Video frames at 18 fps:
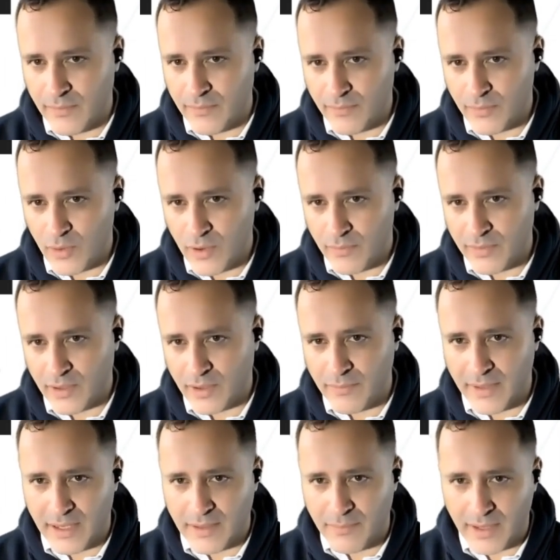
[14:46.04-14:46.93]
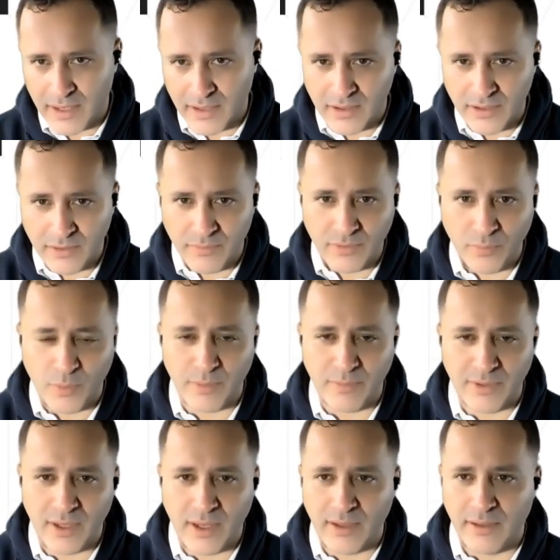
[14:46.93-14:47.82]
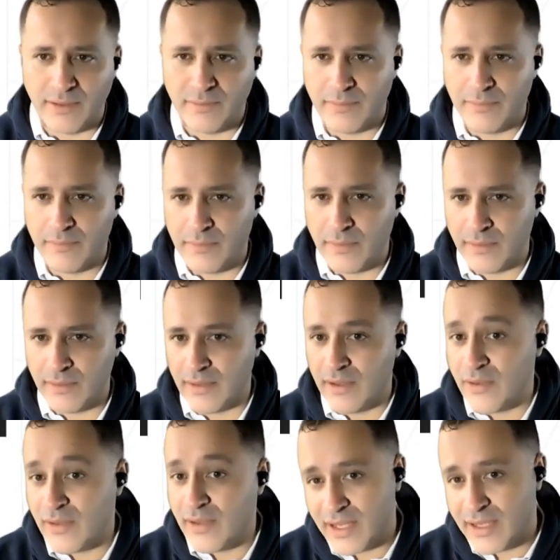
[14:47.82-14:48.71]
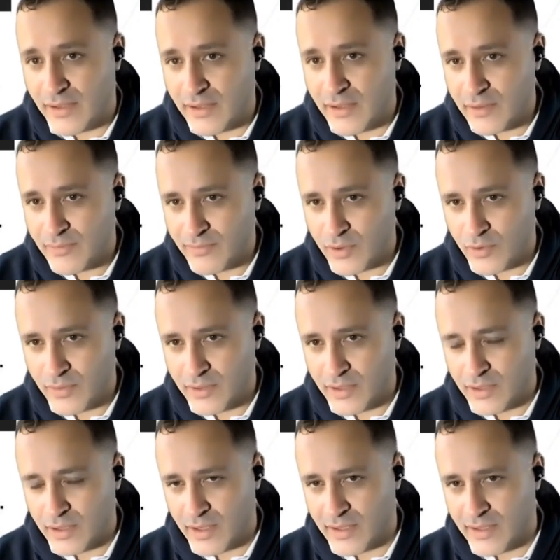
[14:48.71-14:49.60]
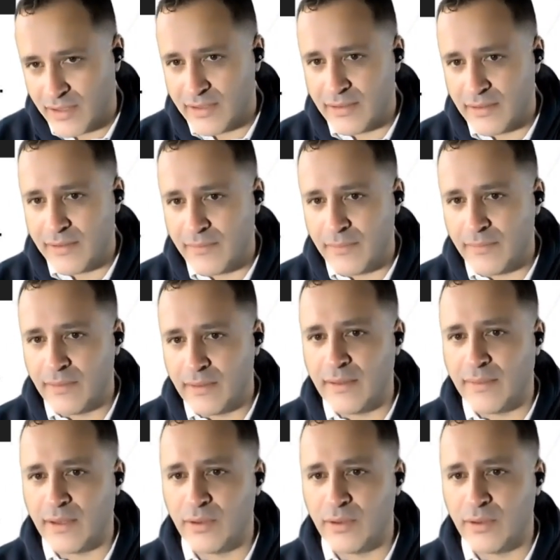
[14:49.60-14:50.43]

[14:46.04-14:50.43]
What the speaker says: forms on many pages of the website, the creation of donor journeys, the